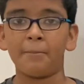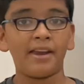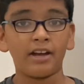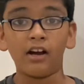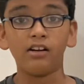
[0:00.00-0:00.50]

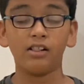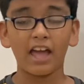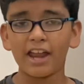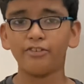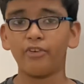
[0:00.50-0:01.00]
and Uncle
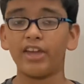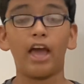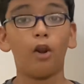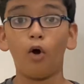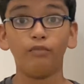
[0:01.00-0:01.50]
Henry
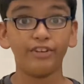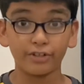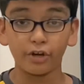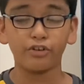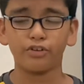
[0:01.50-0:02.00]
along with
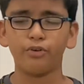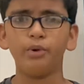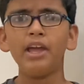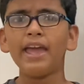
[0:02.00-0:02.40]
Toto,